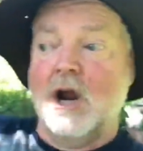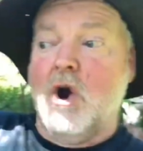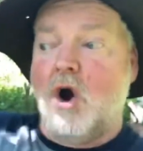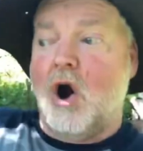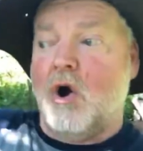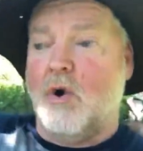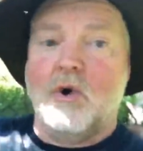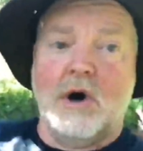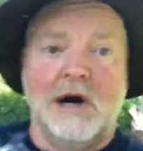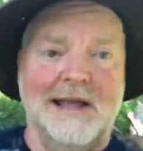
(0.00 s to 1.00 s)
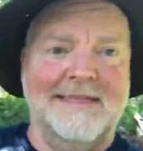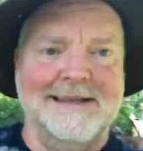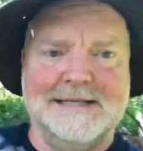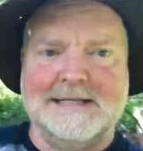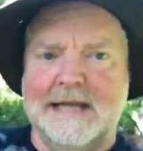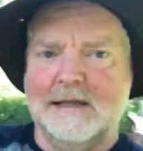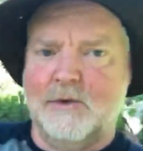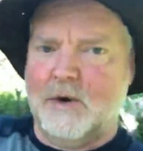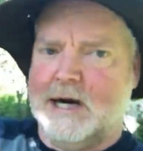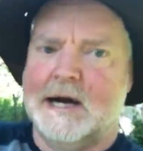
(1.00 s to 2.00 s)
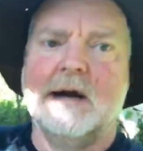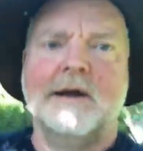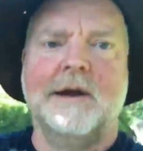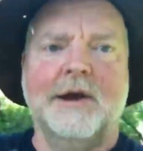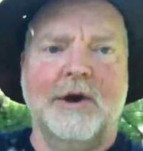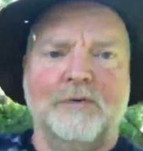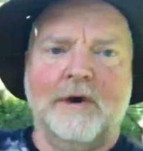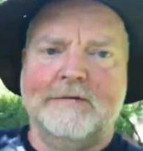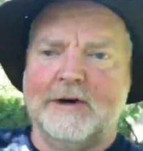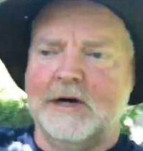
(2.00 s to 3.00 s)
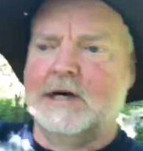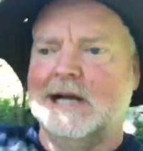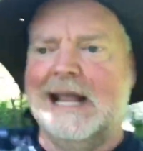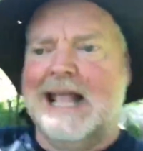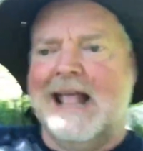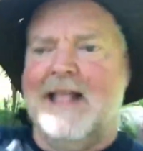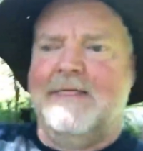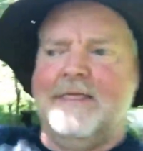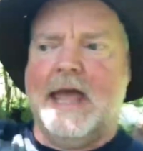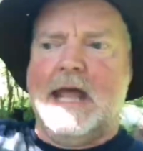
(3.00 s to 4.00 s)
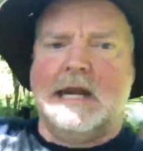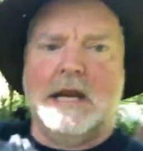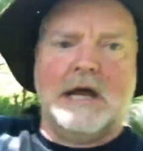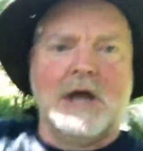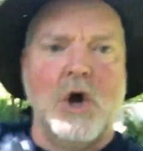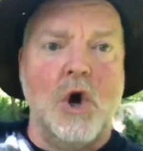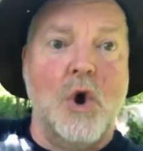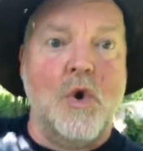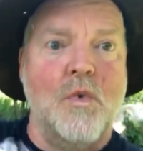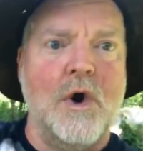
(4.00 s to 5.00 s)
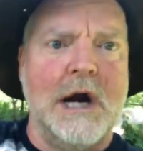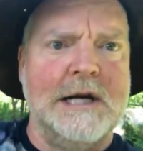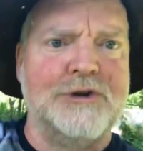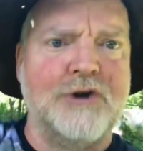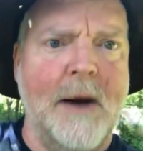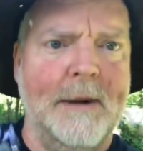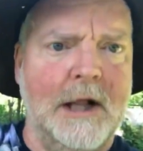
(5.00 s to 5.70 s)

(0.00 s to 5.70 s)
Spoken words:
or the Delaware River, then we're in trouble.